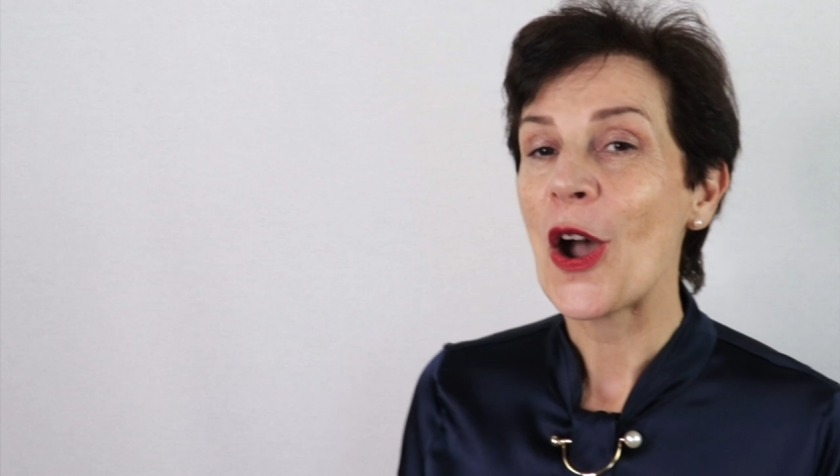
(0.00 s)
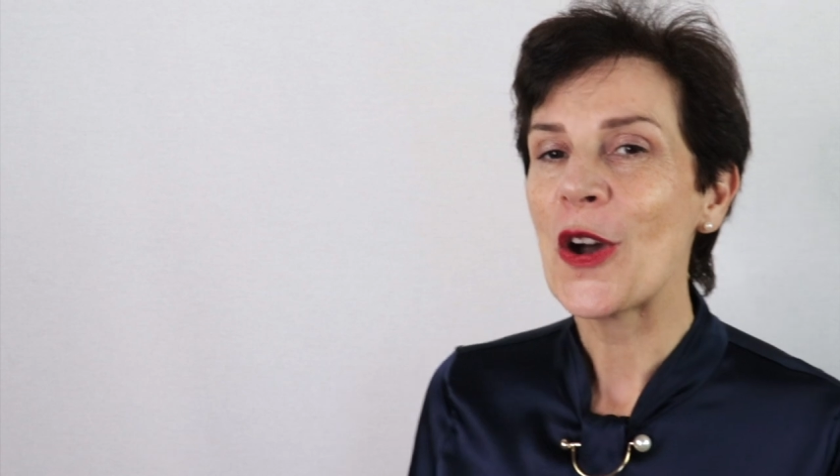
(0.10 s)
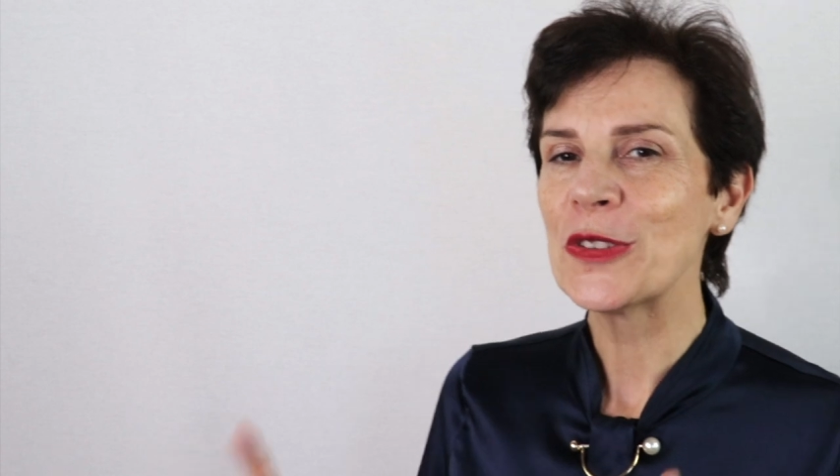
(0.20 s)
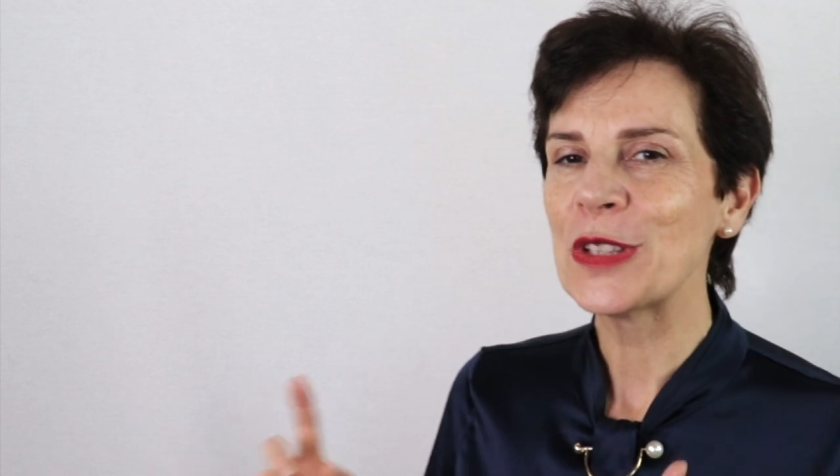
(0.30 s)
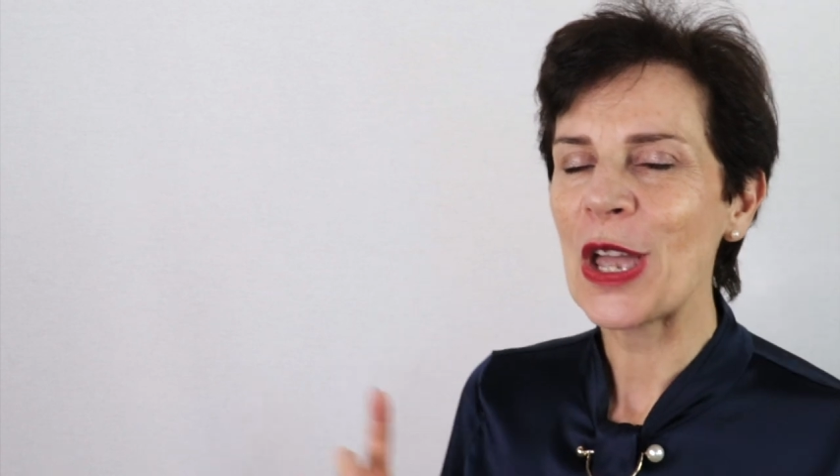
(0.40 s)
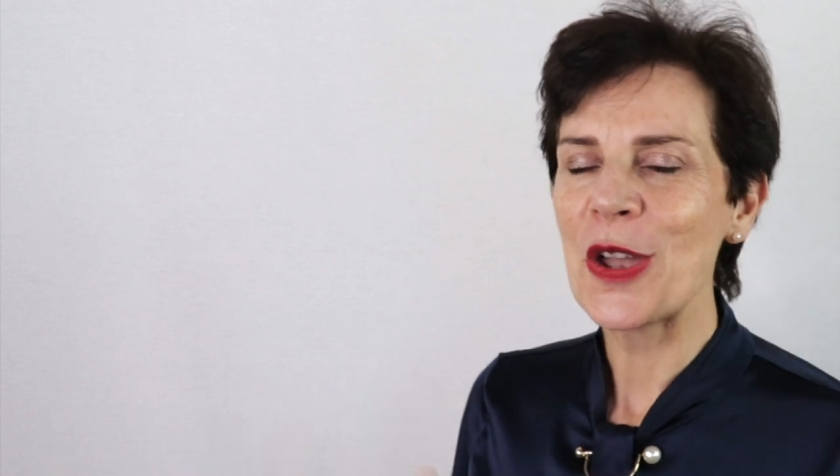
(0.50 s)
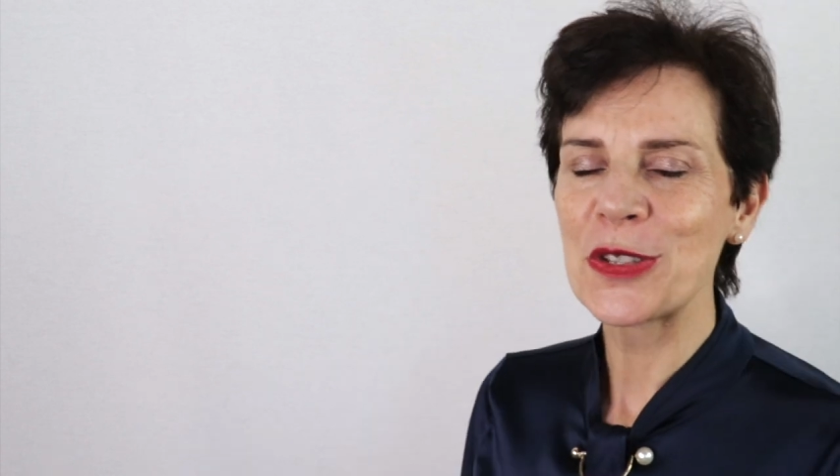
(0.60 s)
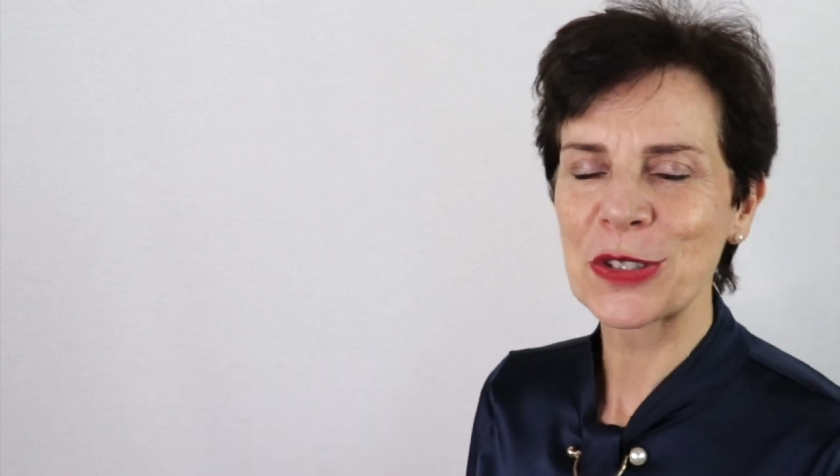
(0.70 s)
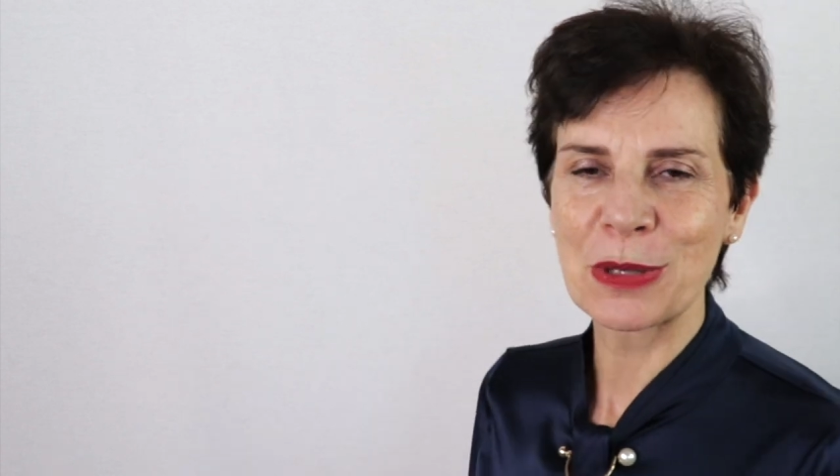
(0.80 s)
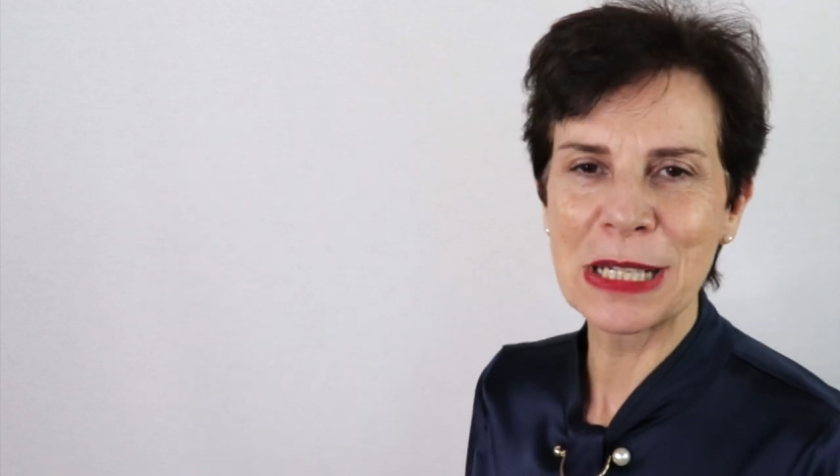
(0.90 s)
On our
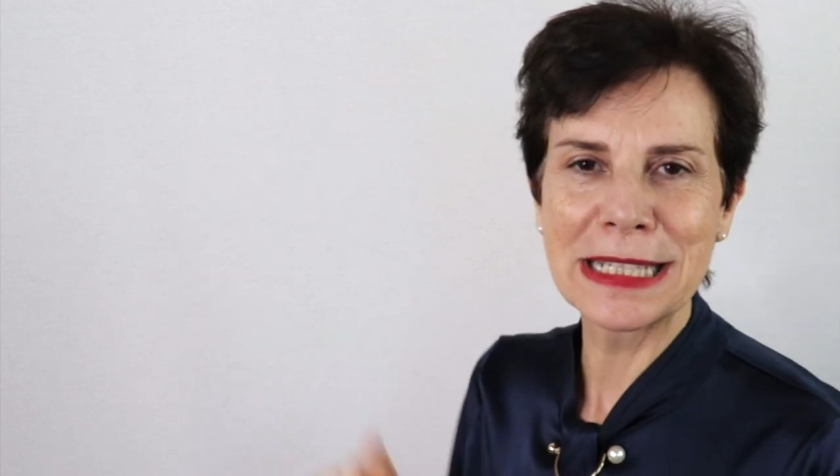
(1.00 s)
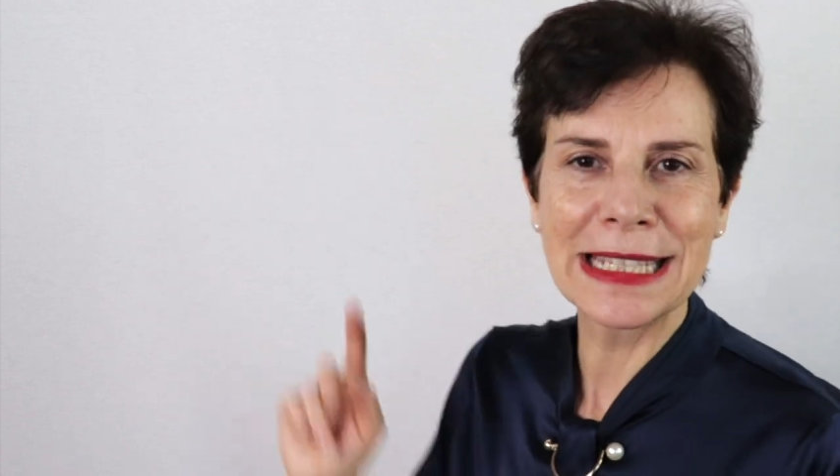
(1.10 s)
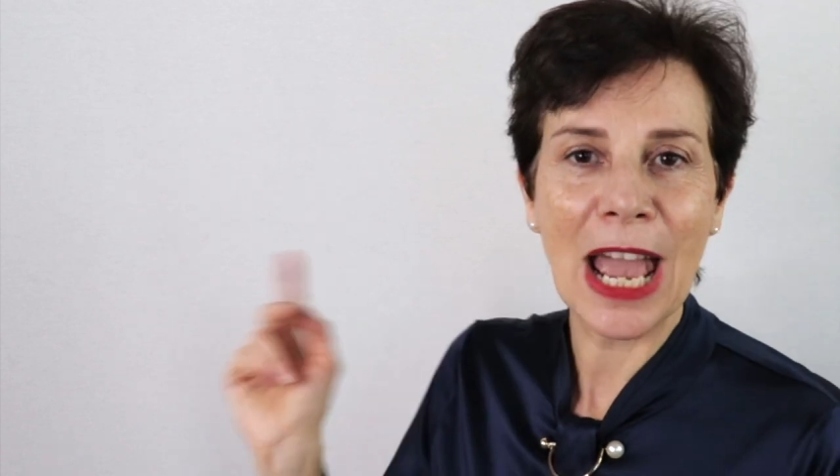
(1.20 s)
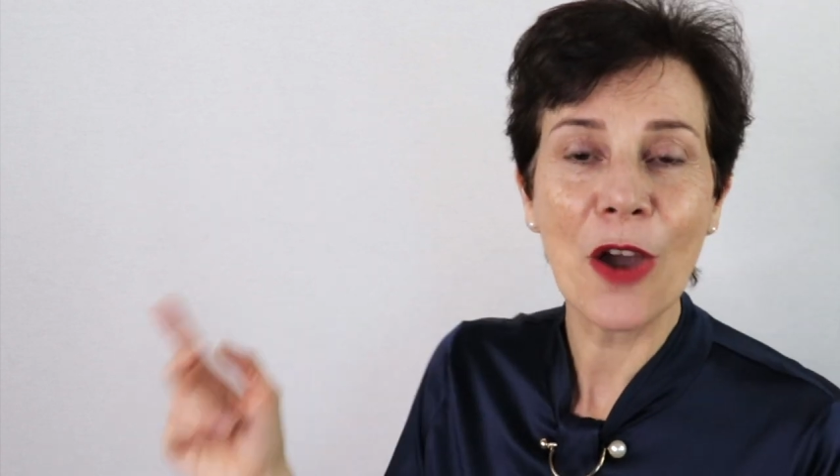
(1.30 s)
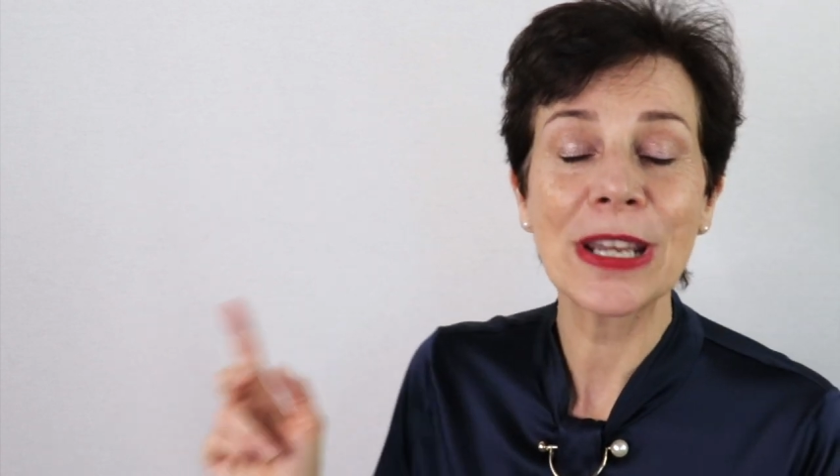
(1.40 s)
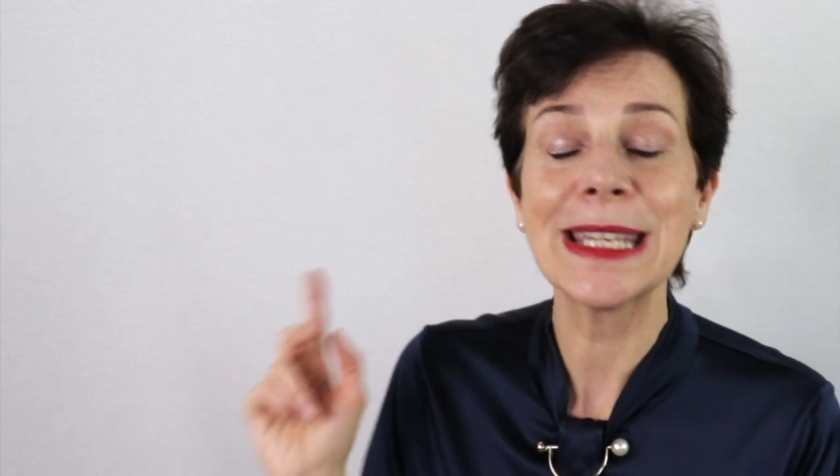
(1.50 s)
screen now